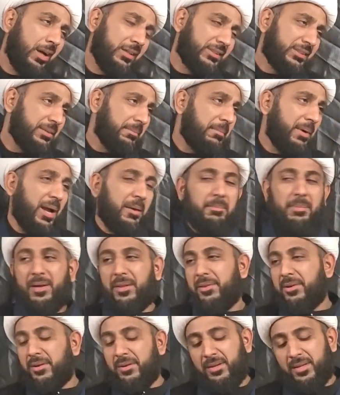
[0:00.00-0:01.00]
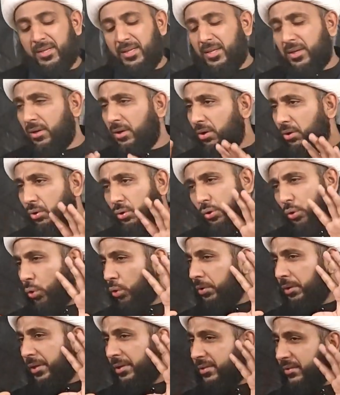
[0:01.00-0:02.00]
I said, my brother,
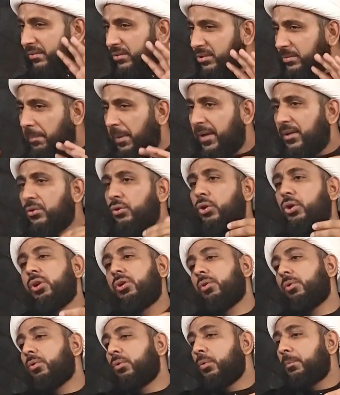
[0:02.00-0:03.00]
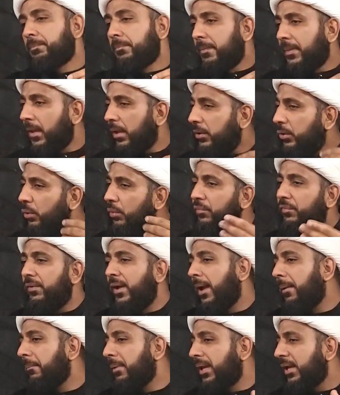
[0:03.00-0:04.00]
no disrespect to you, your
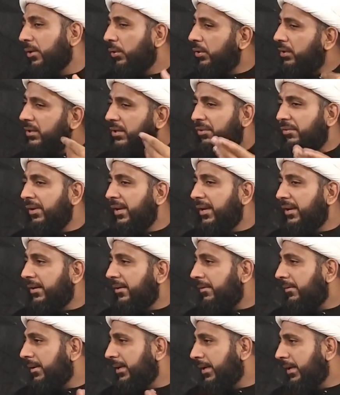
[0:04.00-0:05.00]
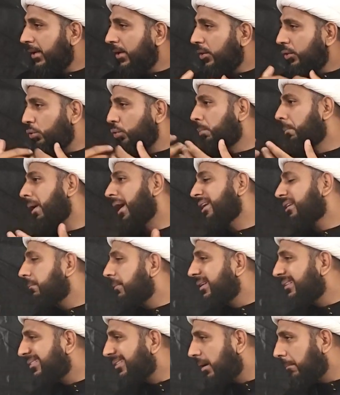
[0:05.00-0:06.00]
family, your career. You might
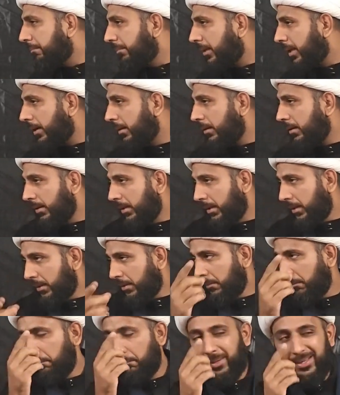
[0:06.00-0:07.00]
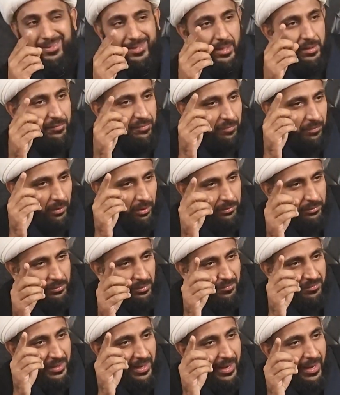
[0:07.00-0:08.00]
be something, but in front
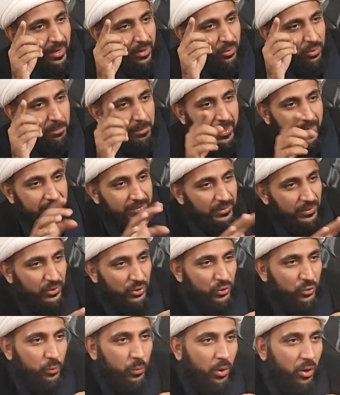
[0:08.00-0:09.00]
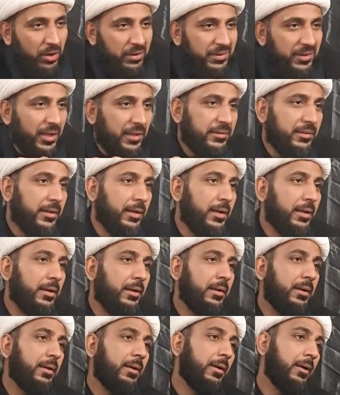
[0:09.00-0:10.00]
of the Ahlul Bayt, you are nothing.
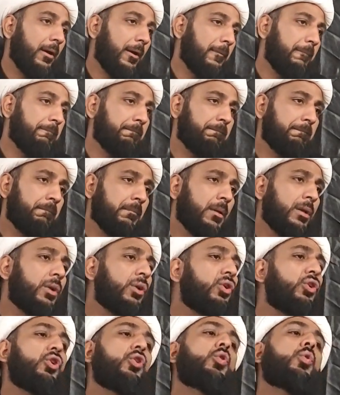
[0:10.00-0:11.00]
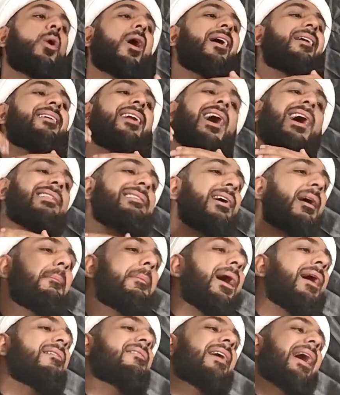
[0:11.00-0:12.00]
You are not
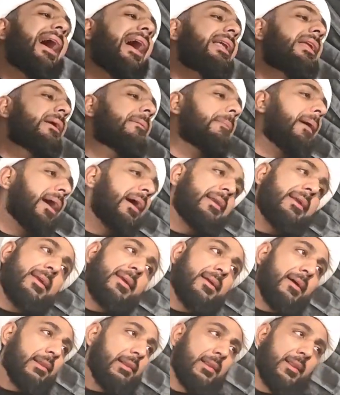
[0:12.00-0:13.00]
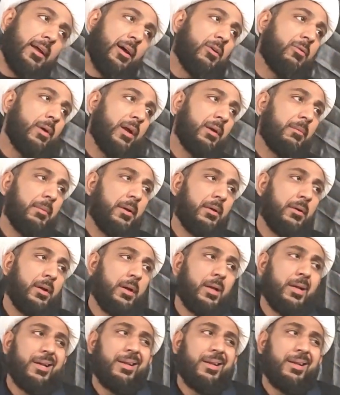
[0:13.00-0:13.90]
above anybody. Allahu Akbar.